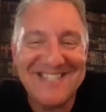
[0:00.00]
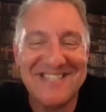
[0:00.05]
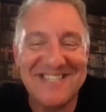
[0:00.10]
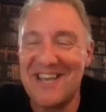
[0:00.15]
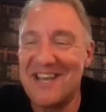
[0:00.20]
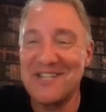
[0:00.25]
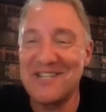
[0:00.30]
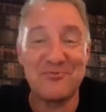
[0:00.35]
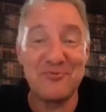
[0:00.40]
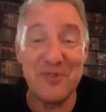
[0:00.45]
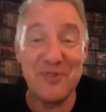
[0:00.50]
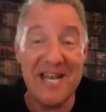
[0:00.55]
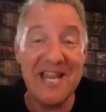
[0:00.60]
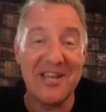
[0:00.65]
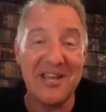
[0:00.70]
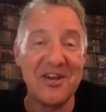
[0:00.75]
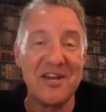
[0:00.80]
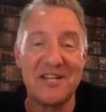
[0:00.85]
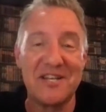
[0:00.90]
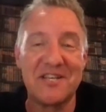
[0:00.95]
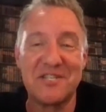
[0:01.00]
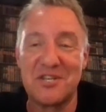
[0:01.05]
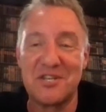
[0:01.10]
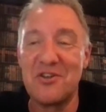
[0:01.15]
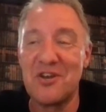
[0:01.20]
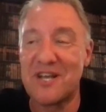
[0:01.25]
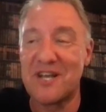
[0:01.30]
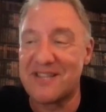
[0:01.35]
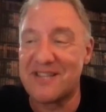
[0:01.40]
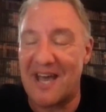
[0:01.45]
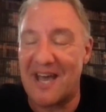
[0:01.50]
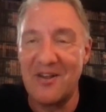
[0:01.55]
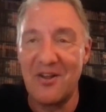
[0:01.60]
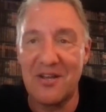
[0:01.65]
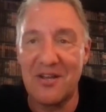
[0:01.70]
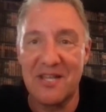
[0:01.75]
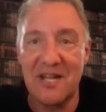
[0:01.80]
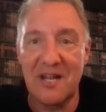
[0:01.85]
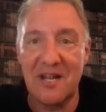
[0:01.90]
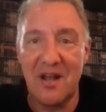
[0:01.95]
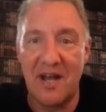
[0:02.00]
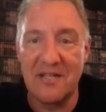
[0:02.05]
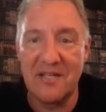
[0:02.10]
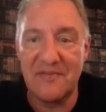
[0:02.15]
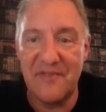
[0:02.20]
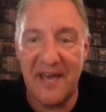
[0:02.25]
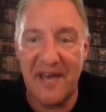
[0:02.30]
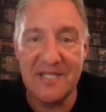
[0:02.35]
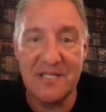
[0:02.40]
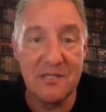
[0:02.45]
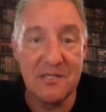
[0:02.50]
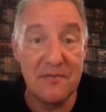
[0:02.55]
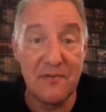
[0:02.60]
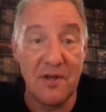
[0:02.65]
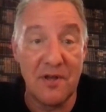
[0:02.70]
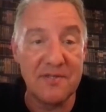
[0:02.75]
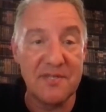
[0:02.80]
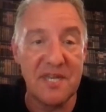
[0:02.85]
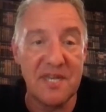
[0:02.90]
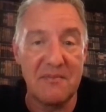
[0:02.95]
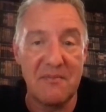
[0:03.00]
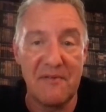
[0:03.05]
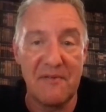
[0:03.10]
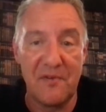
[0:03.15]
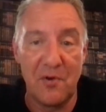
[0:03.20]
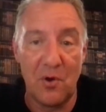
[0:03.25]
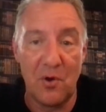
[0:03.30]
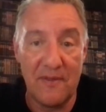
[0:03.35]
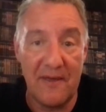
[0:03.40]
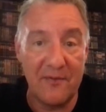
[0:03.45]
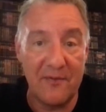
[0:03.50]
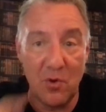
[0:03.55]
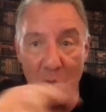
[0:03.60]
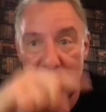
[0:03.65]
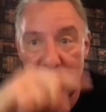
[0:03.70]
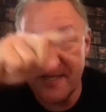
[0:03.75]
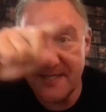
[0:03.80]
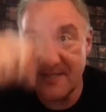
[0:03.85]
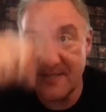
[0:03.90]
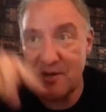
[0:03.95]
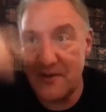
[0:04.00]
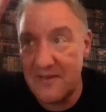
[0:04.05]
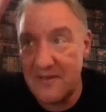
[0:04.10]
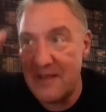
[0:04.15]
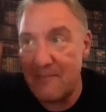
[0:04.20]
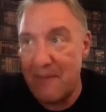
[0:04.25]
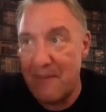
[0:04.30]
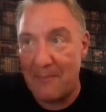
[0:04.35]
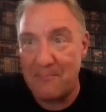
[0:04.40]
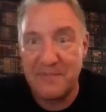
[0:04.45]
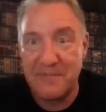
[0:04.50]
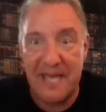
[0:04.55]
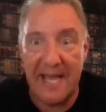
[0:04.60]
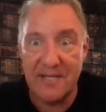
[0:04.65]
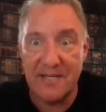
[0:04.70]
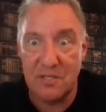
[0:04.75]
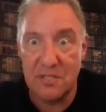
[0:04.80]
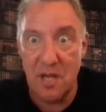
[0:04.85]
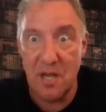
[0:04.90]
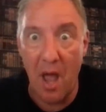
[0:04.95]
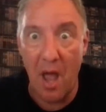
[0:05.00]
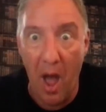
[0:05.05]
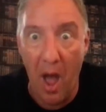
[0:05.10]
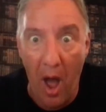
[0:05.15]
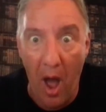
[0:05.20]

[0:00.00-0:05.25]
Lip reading: It's really good because you look at that, you look at the client's faces, you've not seen it before, and they've got all this sort of heat map data. It's like,